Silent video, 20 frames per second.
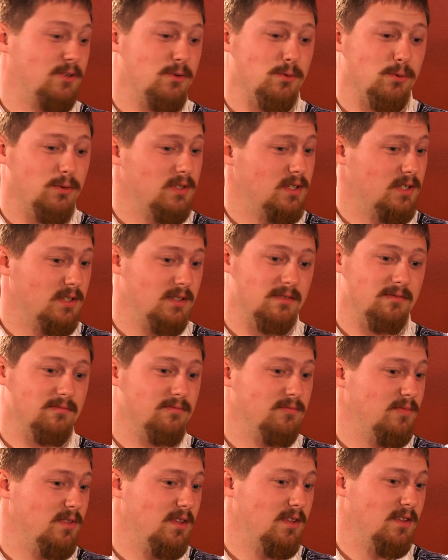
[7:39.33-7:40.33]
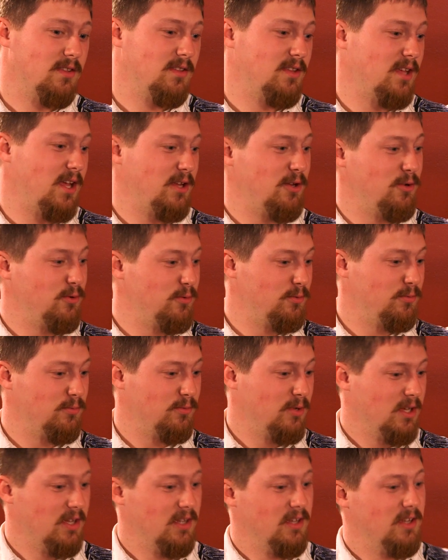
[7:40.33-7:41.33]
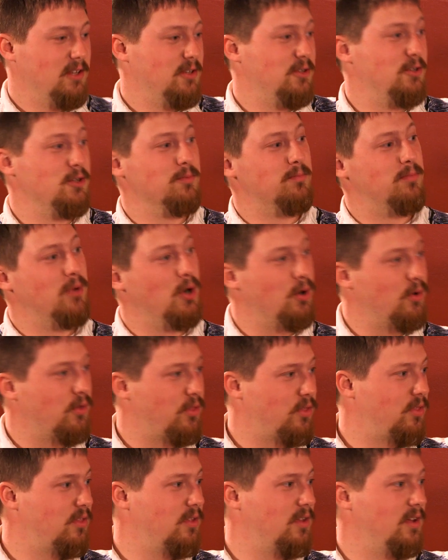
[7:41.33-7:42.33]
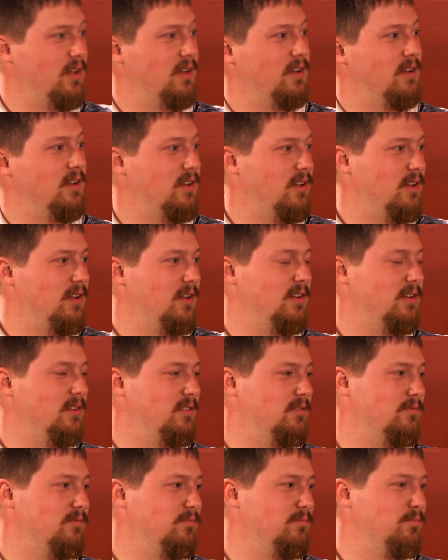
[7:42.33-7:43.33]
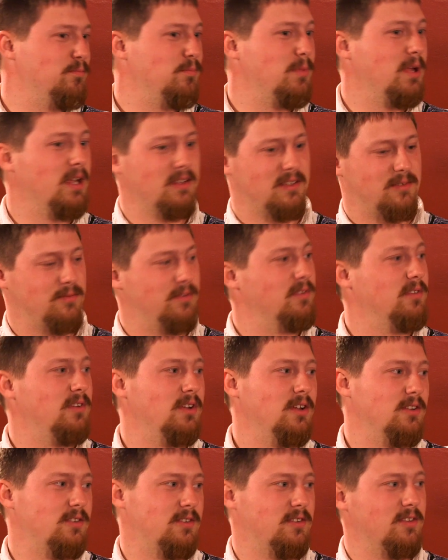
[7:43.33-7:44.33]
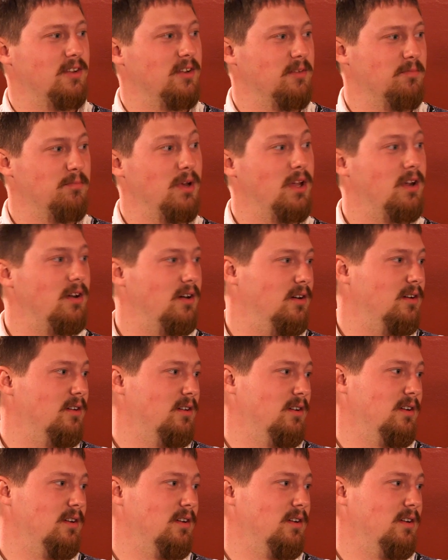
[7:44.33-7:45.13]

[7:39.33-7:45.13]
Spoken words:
cool that you do both, and it makes each thing better.